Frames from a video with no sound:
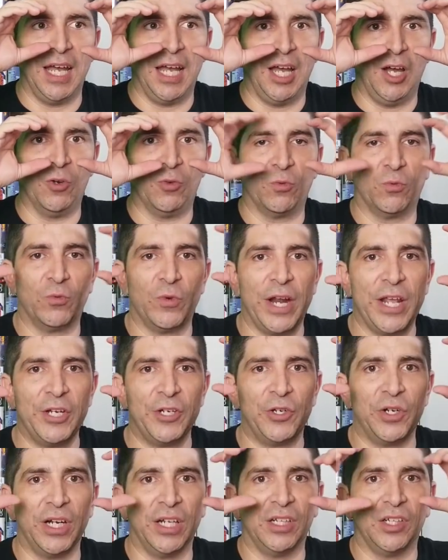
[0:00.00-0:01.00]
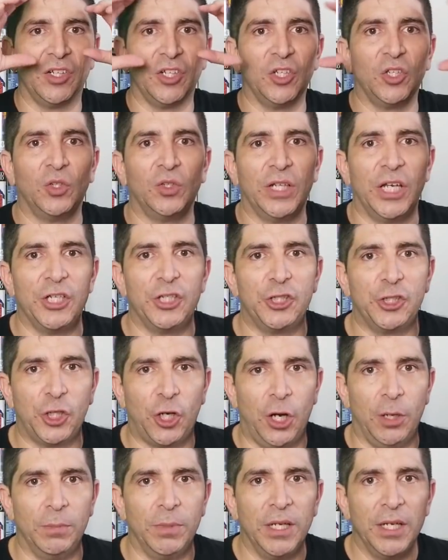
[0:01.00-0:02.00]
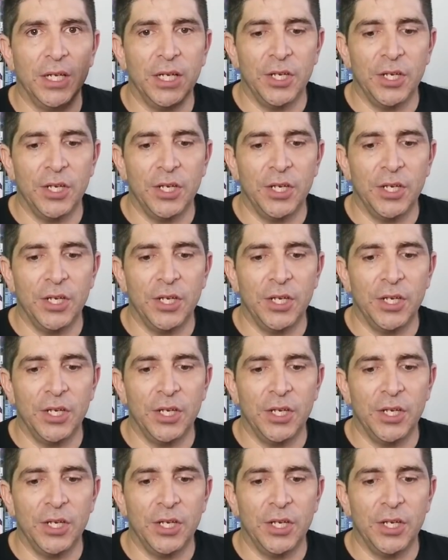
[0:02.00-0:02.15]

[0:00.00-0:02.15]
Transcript: rendered a little less sharp.